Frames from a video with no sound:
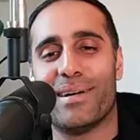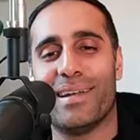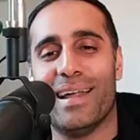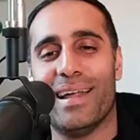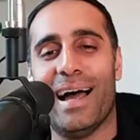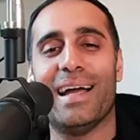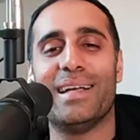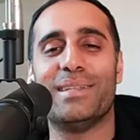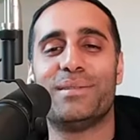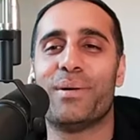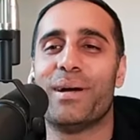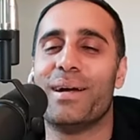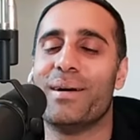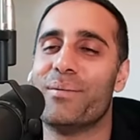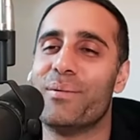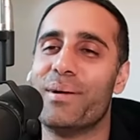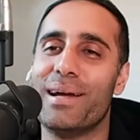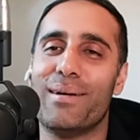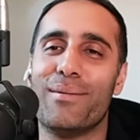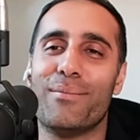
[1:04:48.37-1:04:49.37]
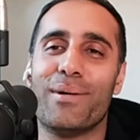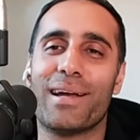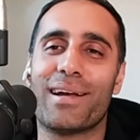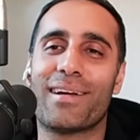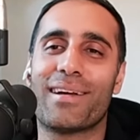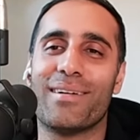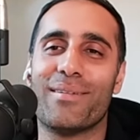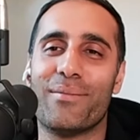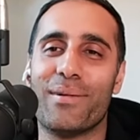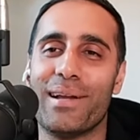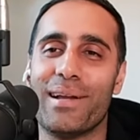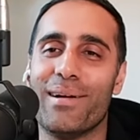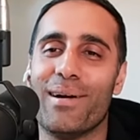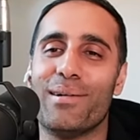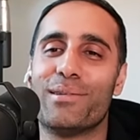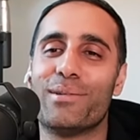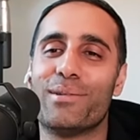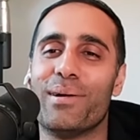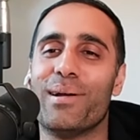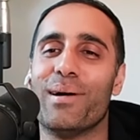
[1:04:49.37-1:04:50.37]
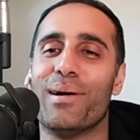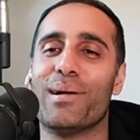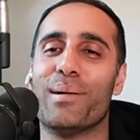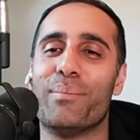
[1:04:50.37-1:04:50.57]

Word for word: Great that is we we we we're not detour, doing it on